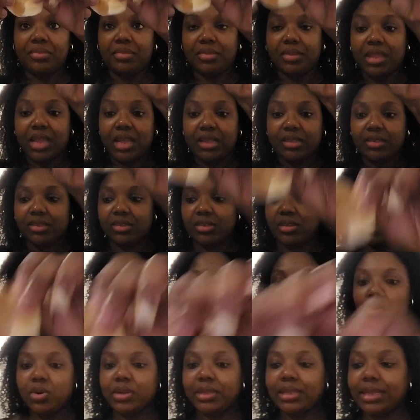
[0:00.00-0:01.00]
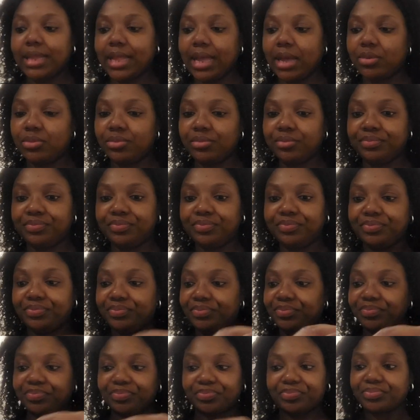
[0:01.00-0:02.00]
That's another one down.
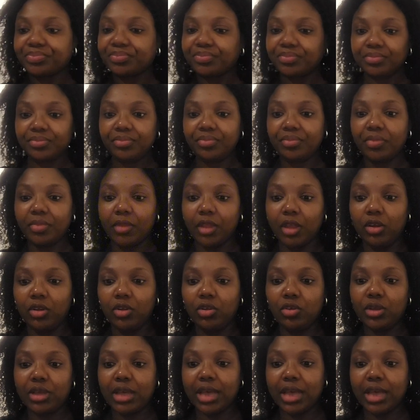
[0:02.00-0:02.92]
Look,